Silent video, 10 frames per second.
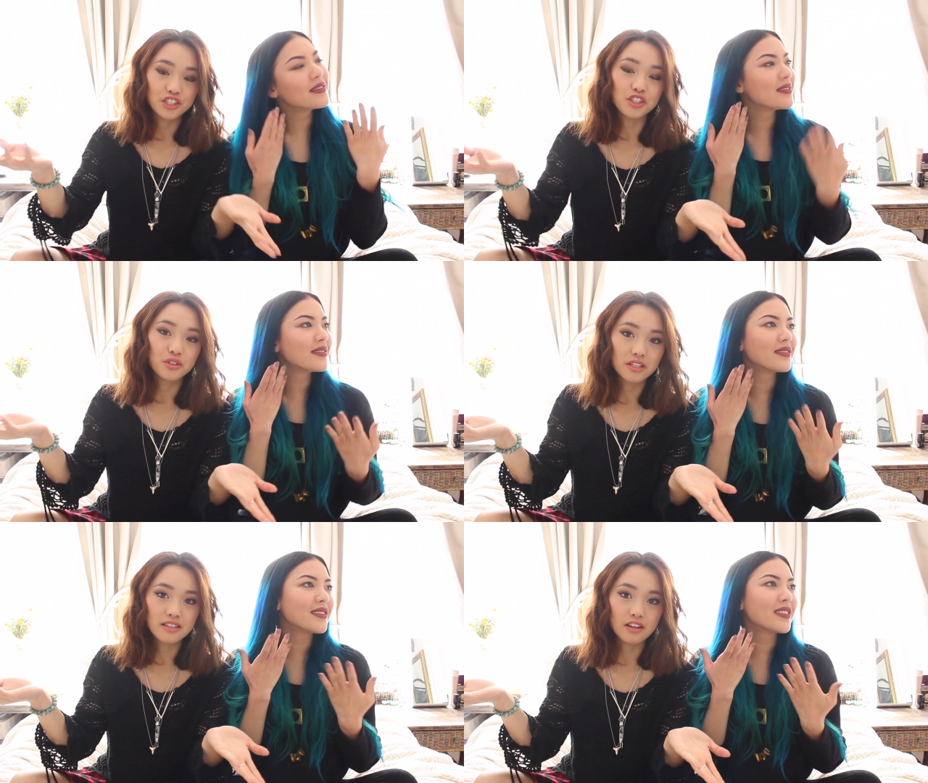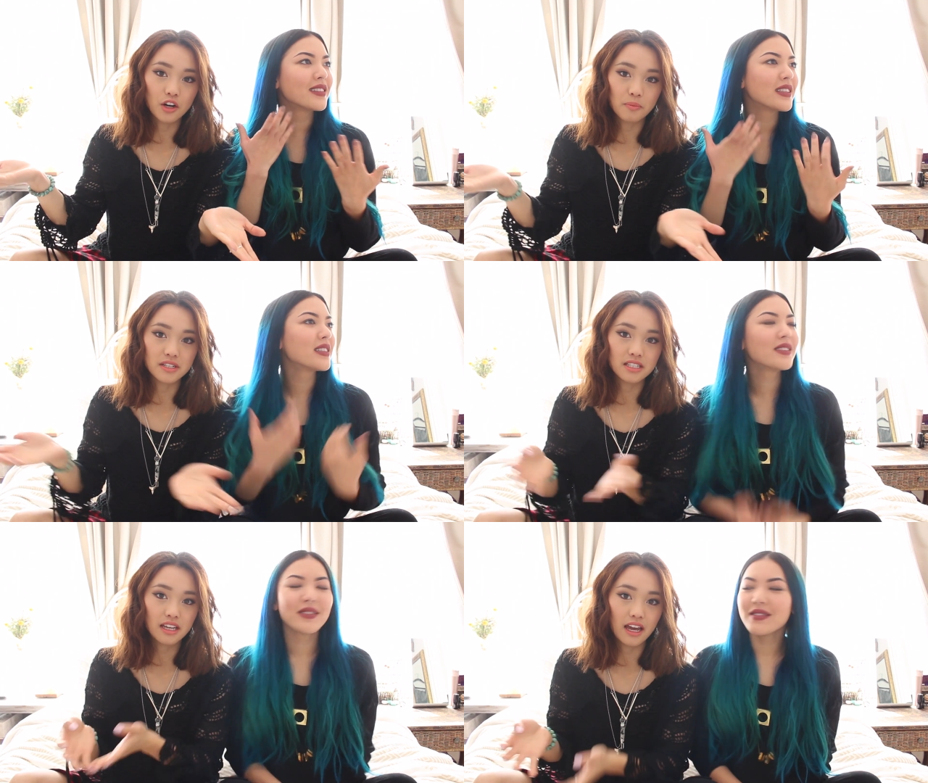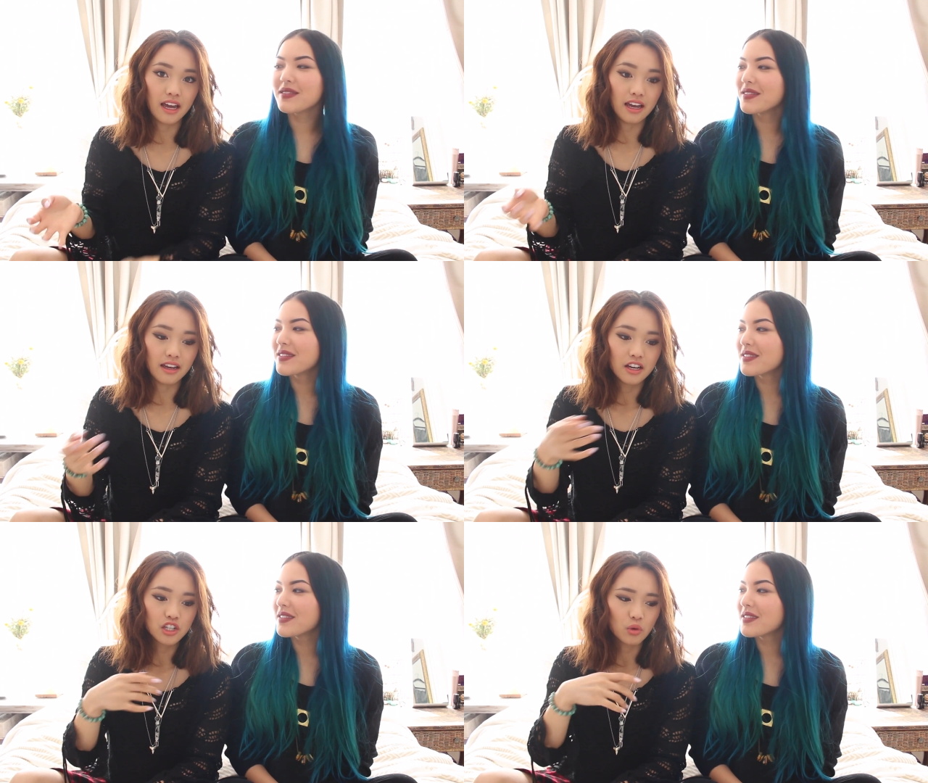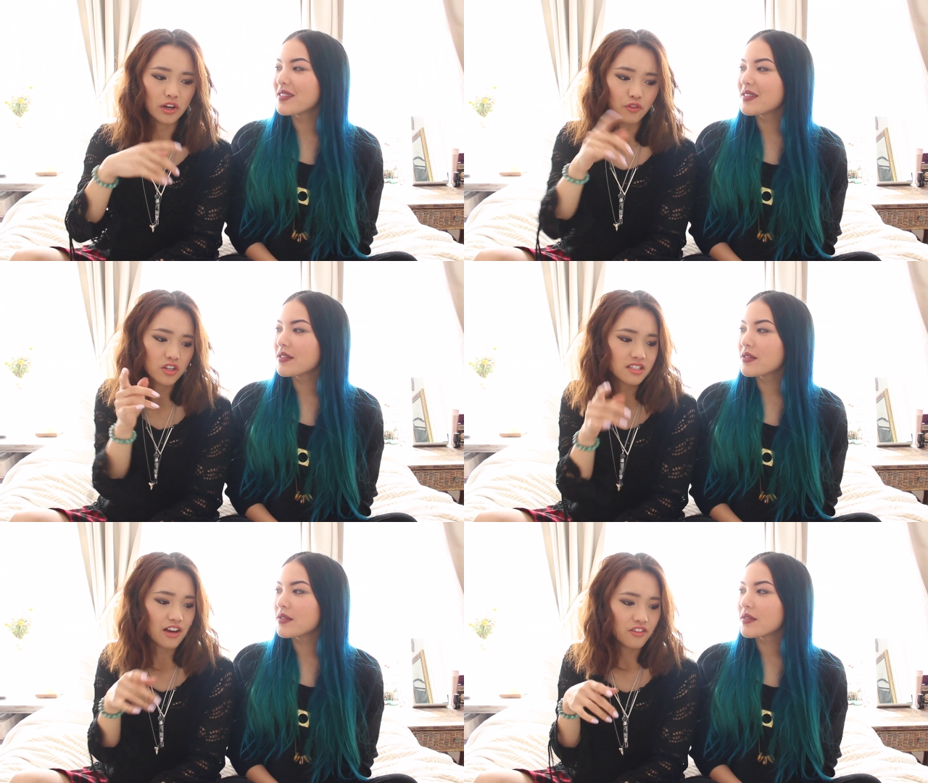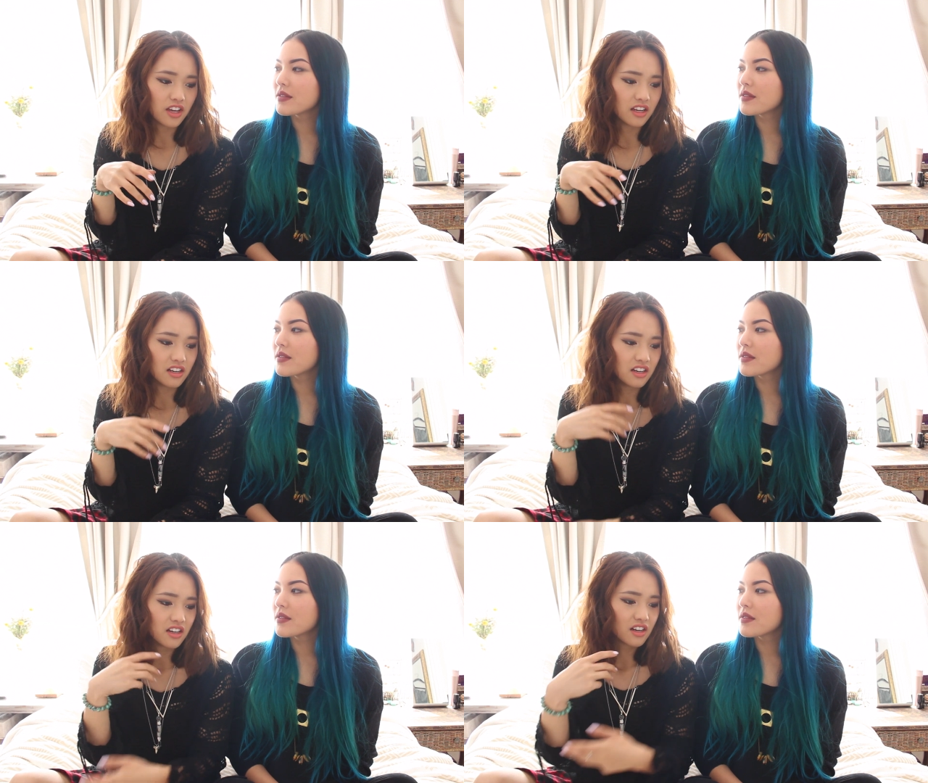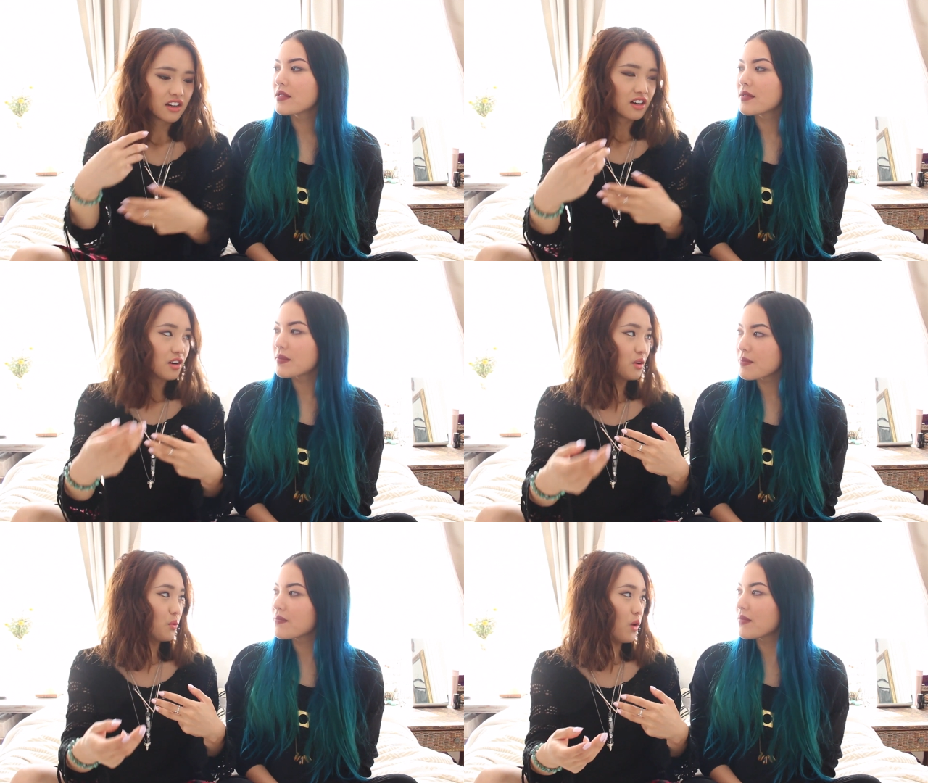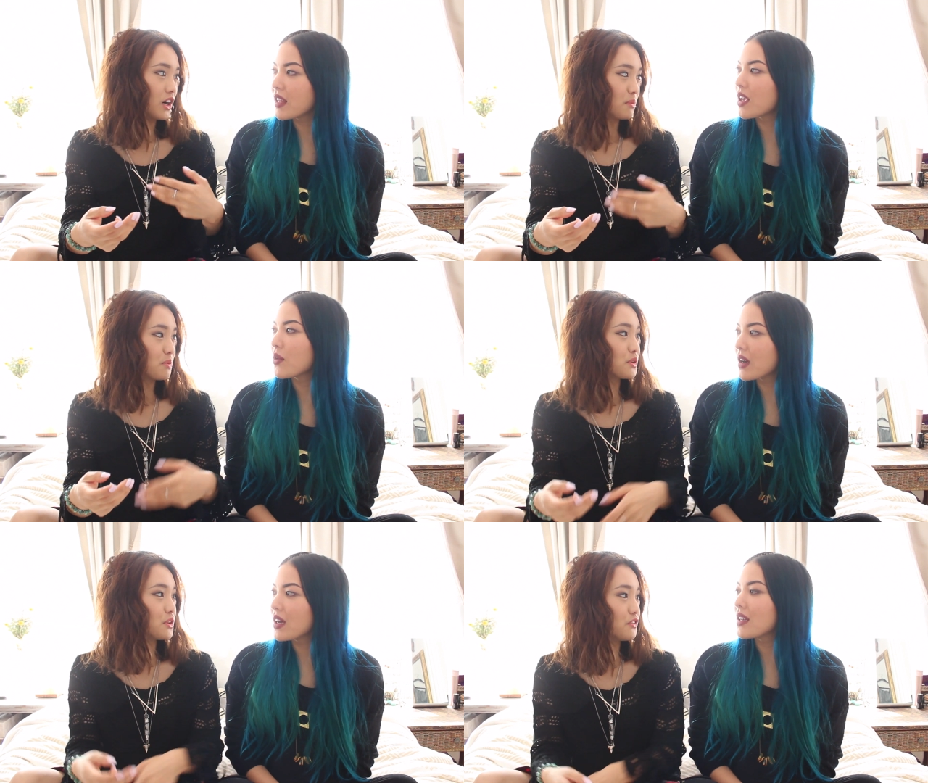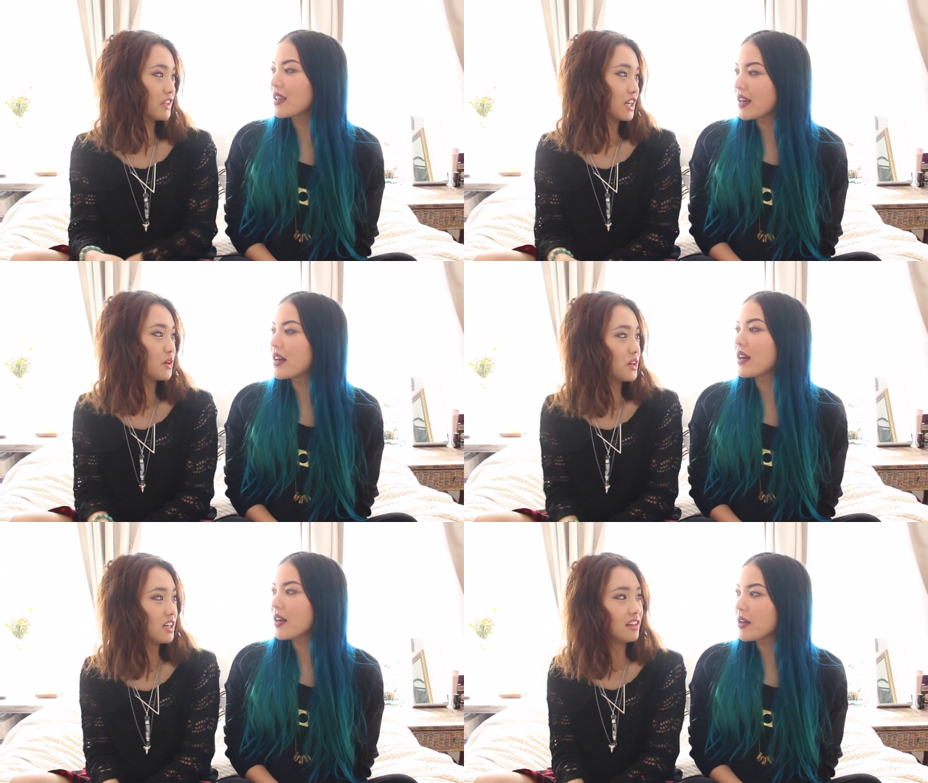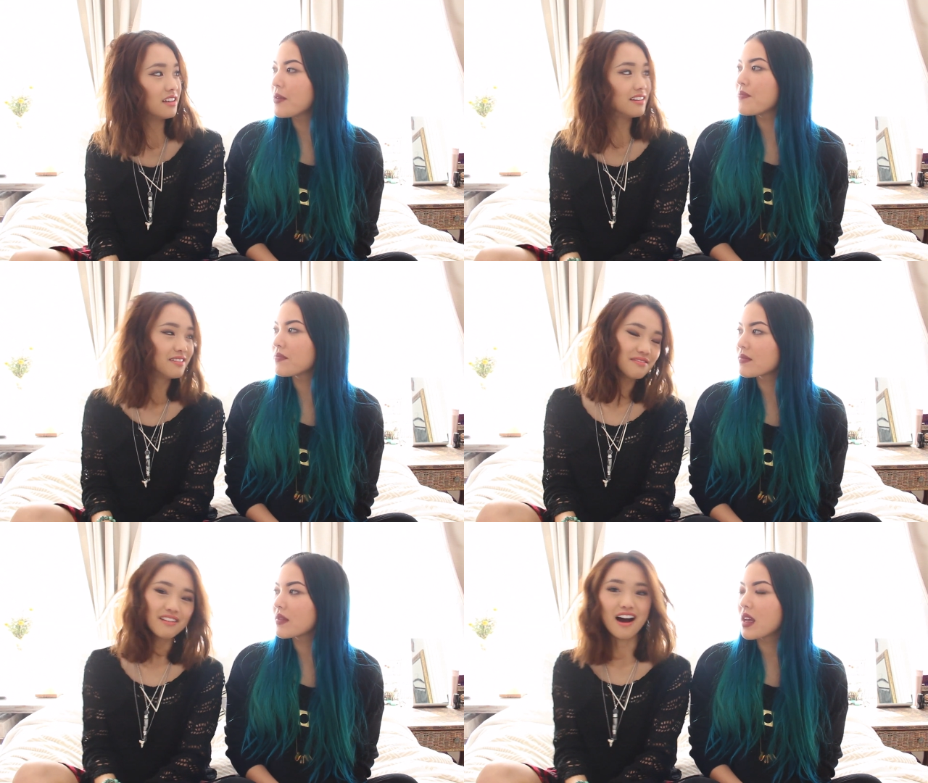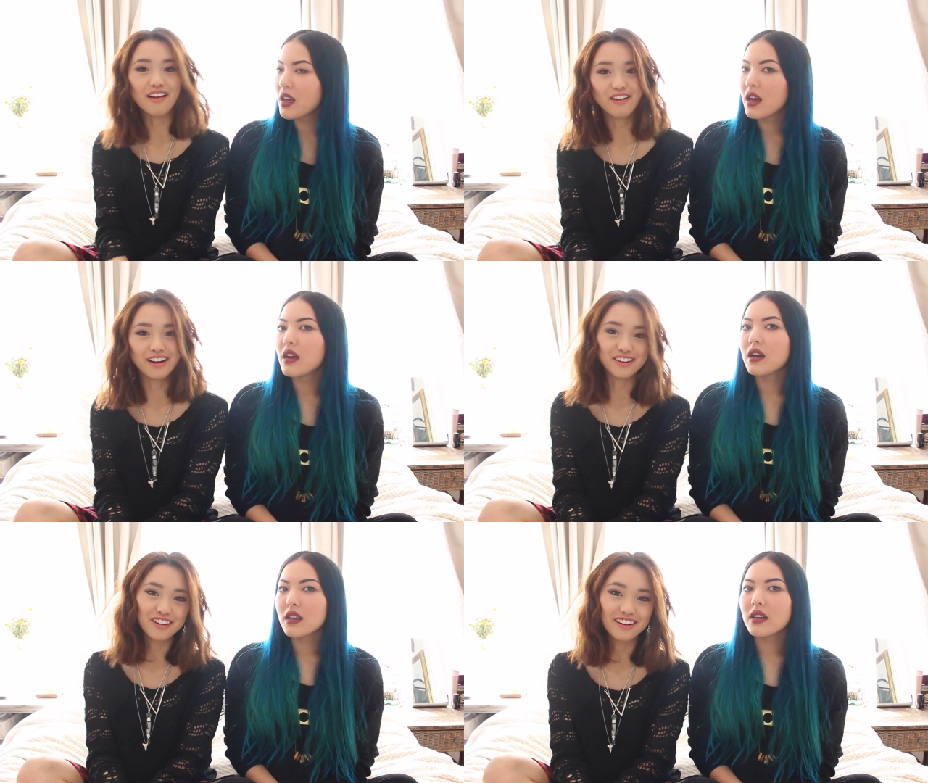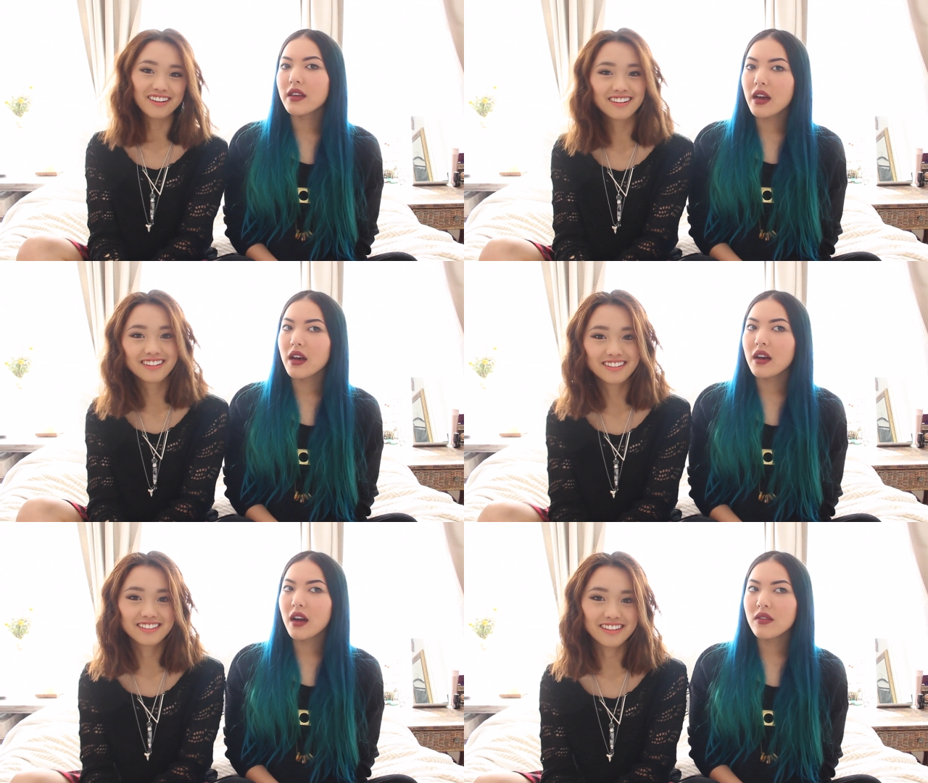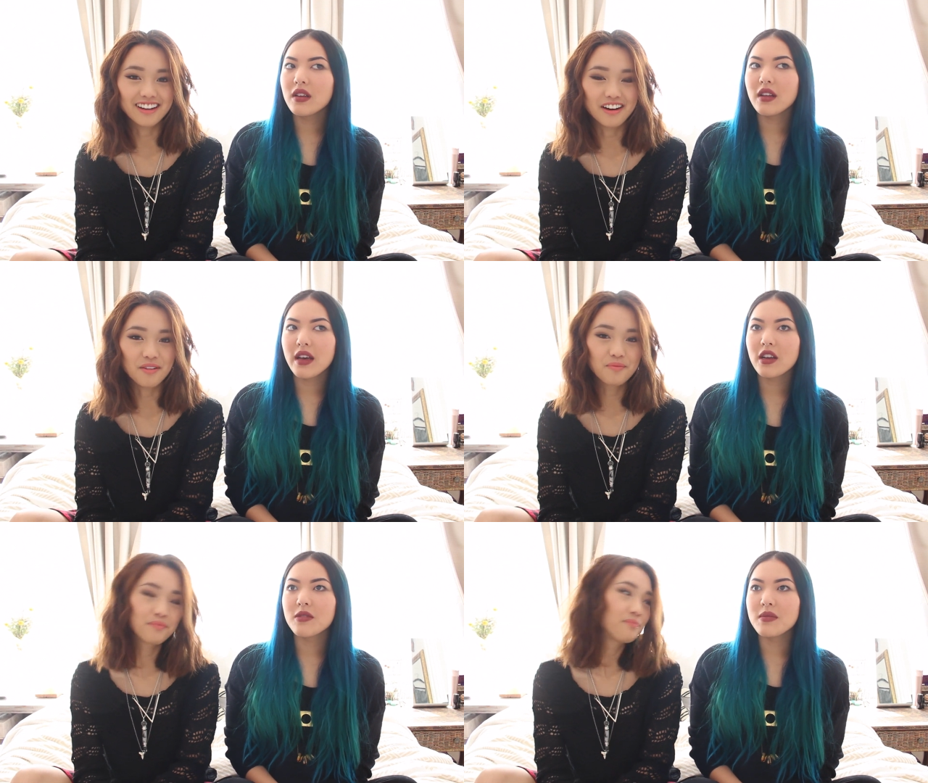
Speaker 1: And she uses the Urban Decay 24-7 waterproof liquid, liquid
Speaker 2: eyeliner. Yeah, I really yeah. like